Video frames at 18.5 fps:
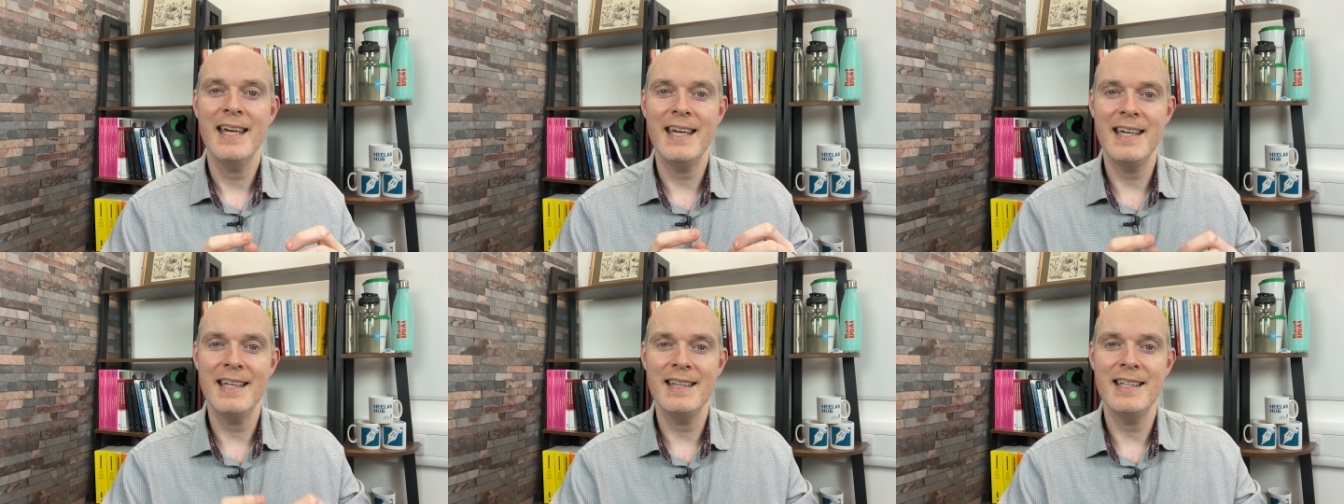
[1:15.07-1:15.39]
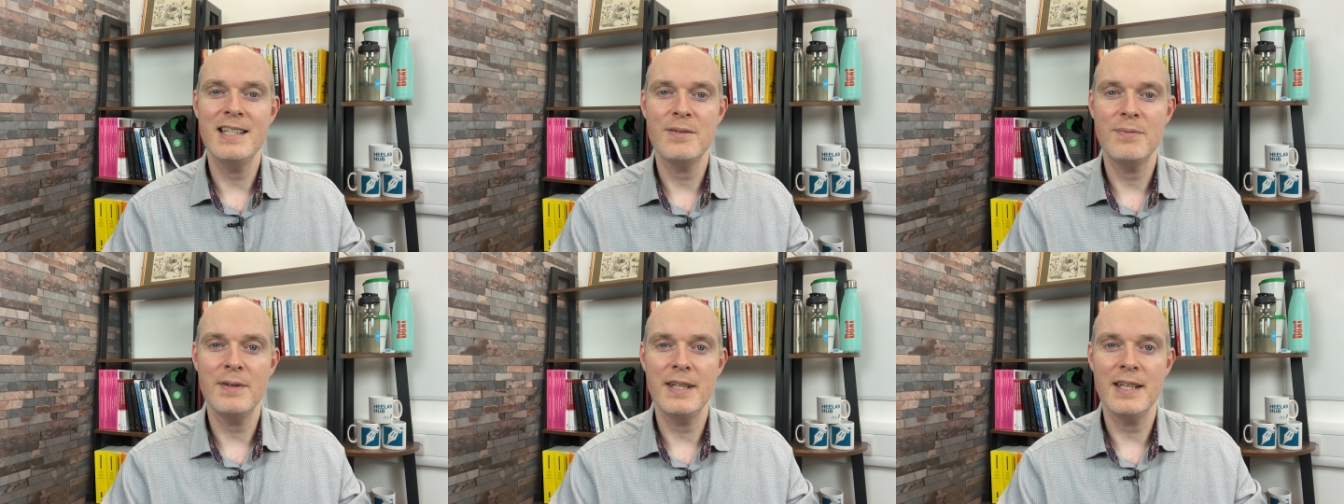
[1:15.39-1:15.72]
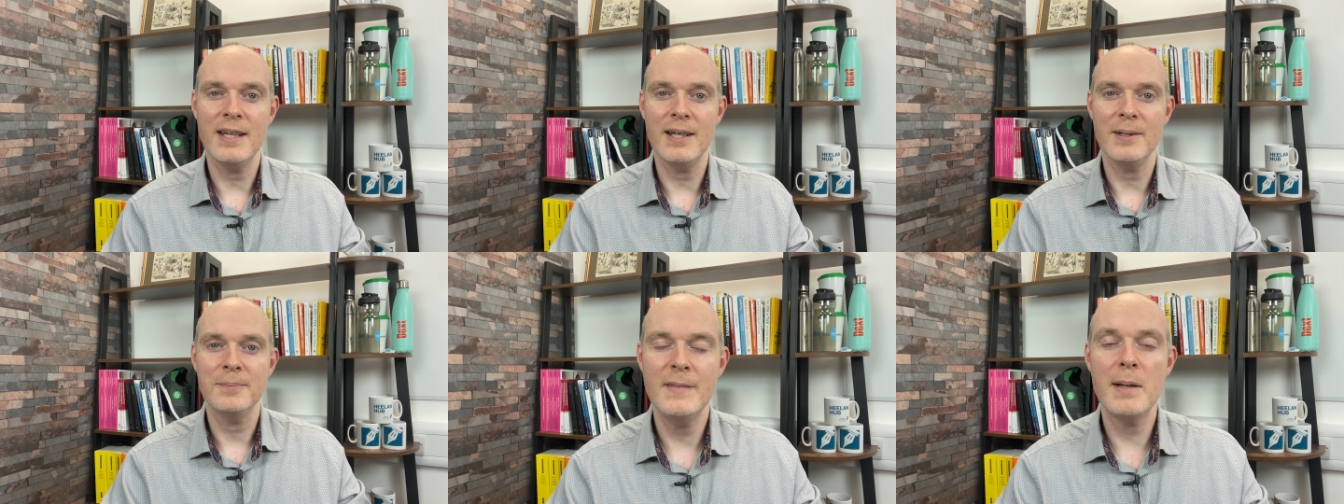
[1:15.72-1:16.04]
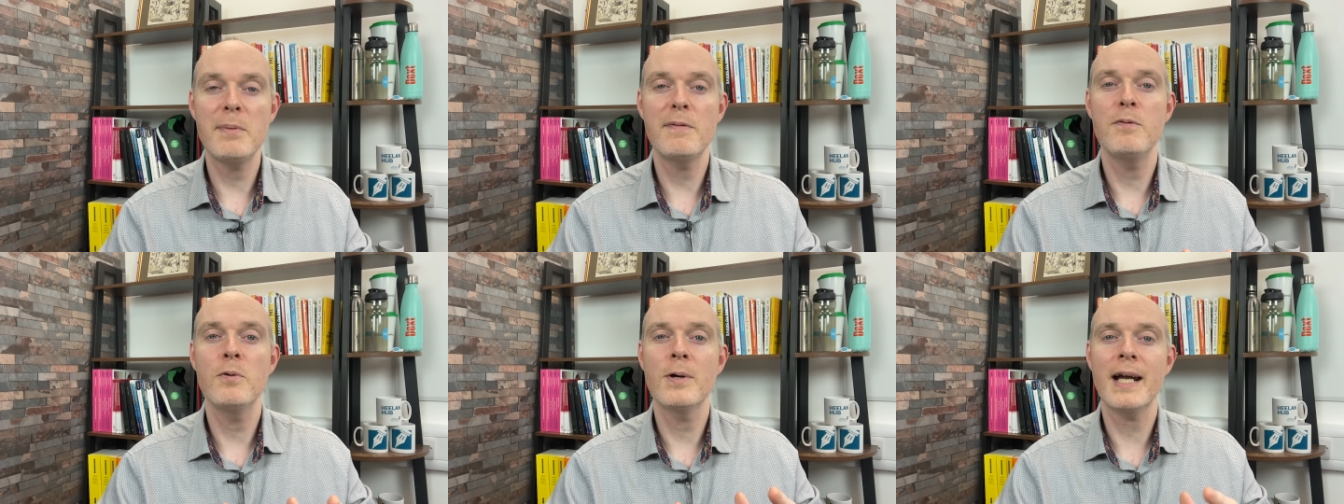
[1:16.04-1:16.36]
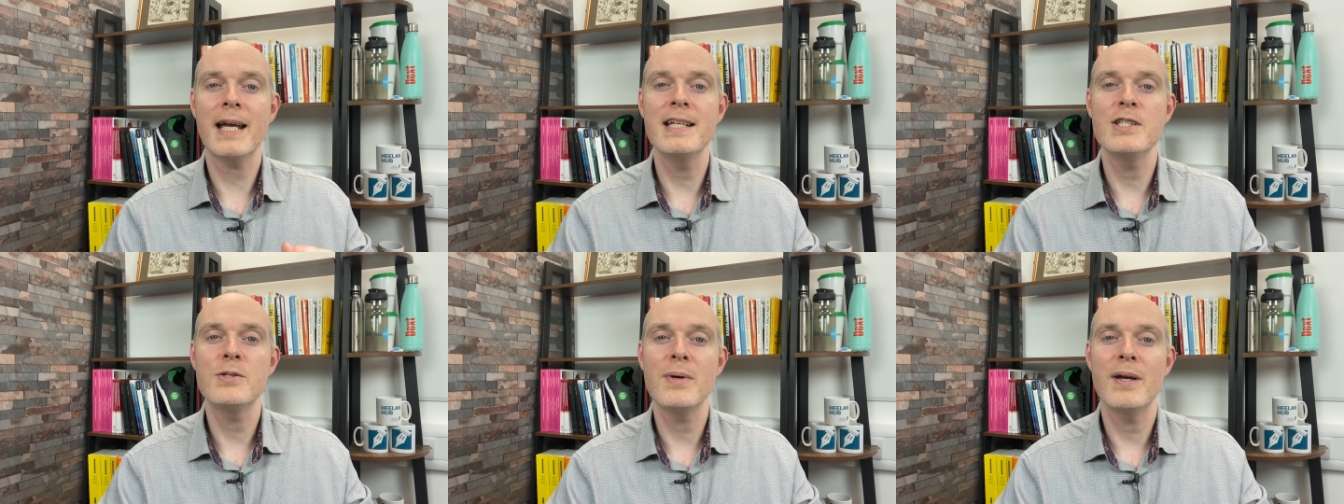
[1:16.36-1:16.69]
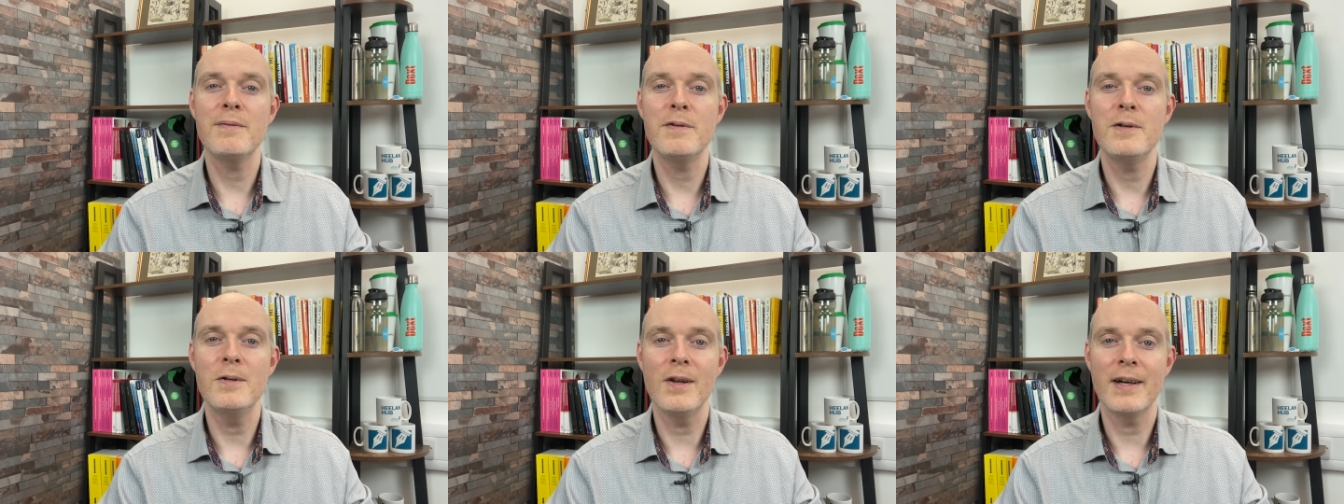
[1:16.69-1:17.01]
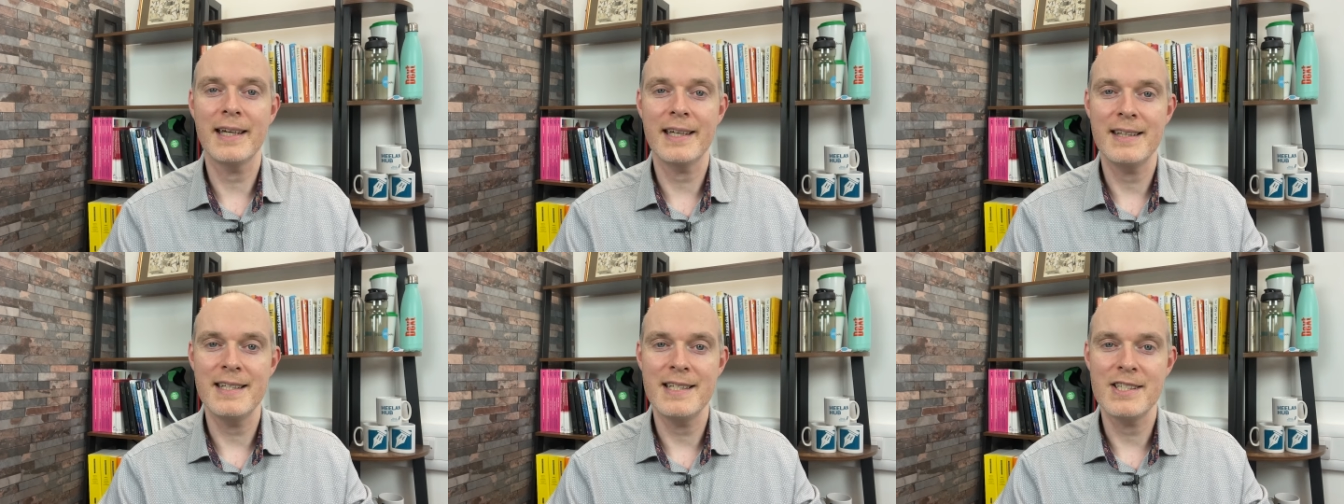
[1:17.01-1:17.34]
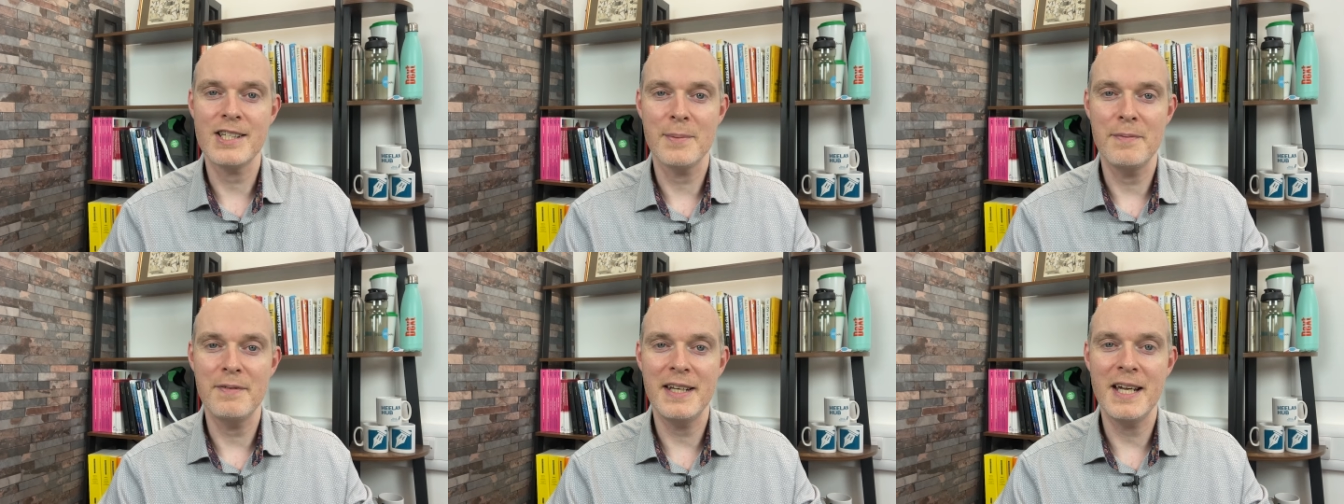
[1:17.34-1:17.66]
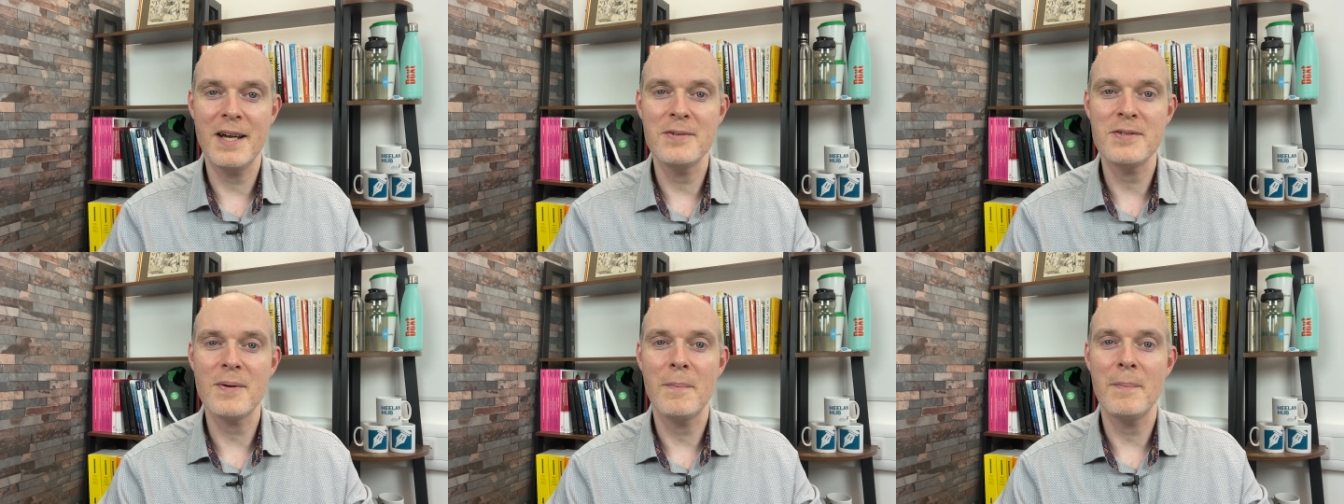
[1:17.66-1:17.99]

in this video. Now, before I get into it, if you like these type of videos,